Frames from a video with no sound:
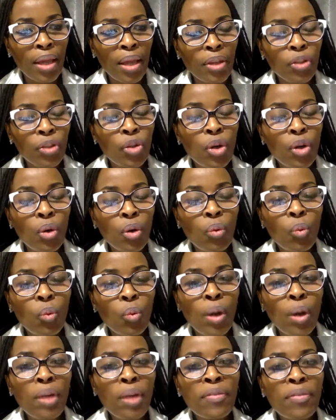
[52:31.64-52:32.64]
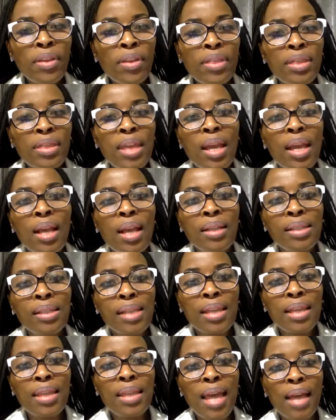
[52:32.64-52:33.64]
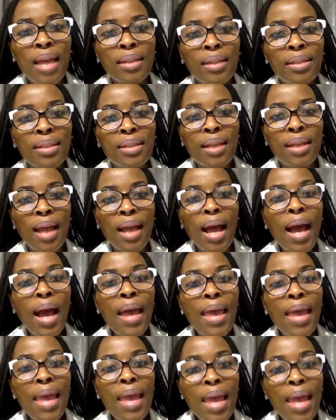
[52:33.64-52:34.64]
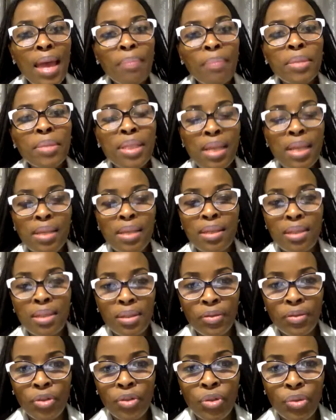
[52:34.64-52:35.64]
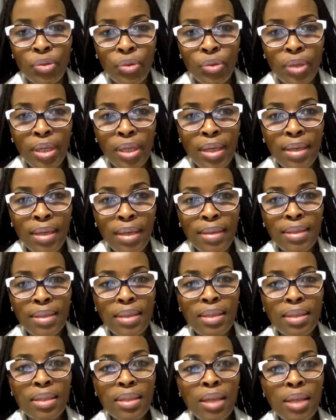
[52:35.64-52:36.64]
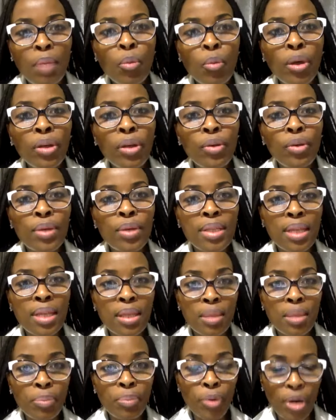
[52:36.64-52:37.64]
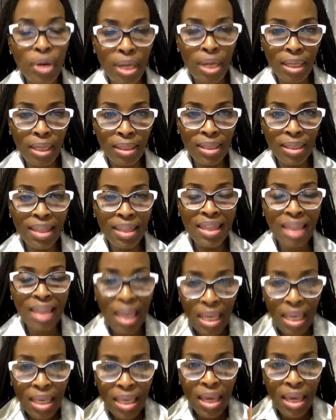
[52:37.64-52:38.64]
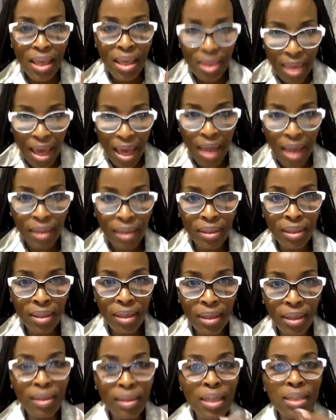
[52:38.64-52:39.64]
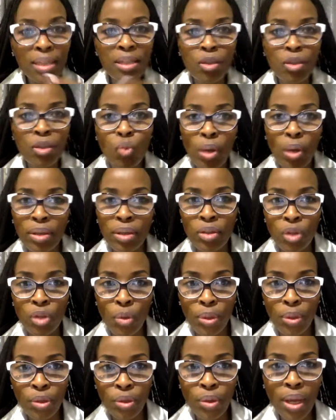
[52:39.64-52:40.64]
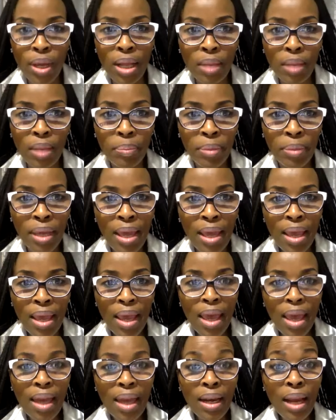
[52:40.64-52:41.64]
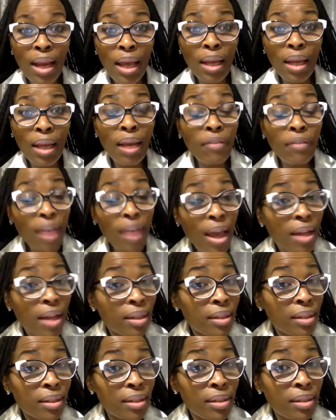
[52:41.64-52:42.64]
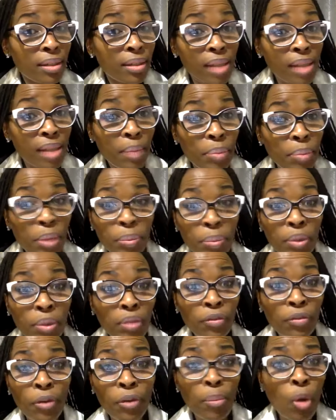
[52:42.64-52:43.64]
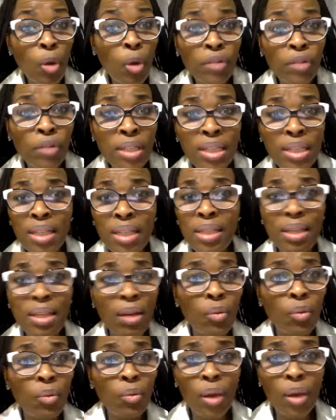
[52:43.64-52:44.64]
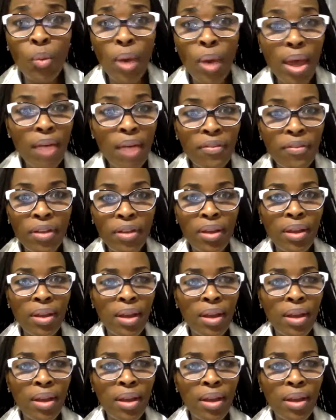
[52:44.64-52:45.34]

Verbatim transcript: you know one of the things that i am sensitive to is someone using the product thinking that this is what is going to help and and i've had some people from overseas and and wherever